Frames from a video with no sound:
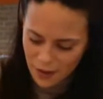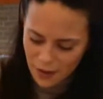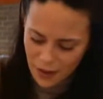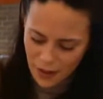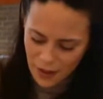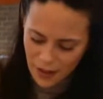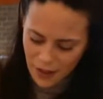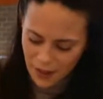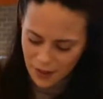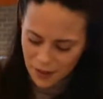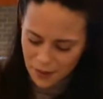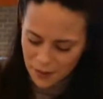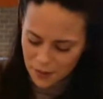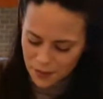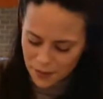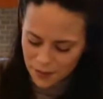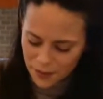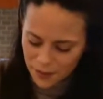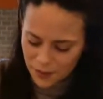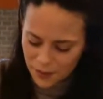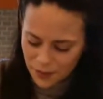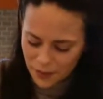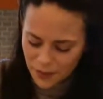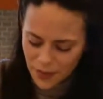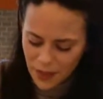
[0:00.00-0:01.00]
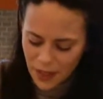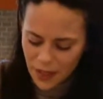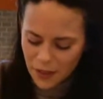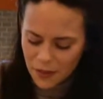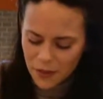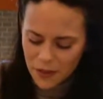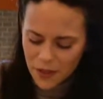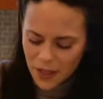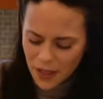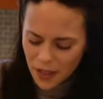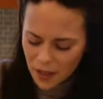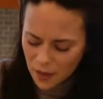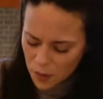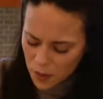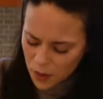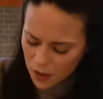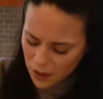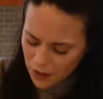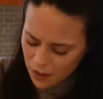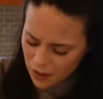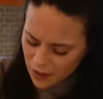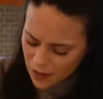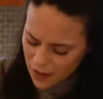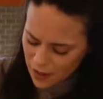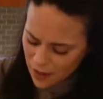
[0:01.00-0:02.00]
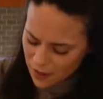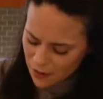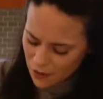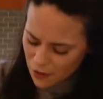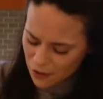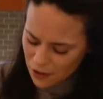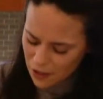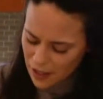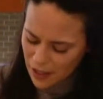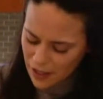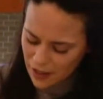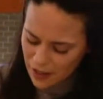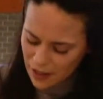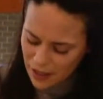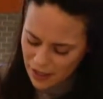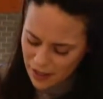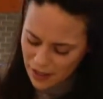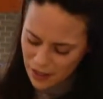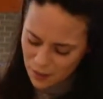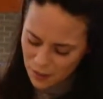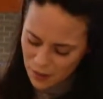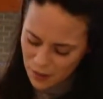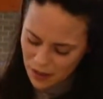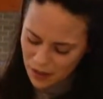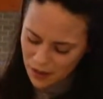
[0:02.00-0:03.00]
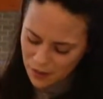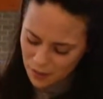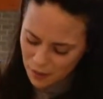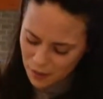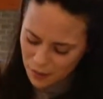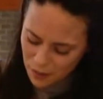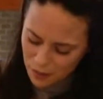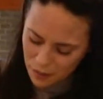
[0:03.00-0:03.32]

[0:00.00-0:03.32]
I don't think anybody has ever said that to me,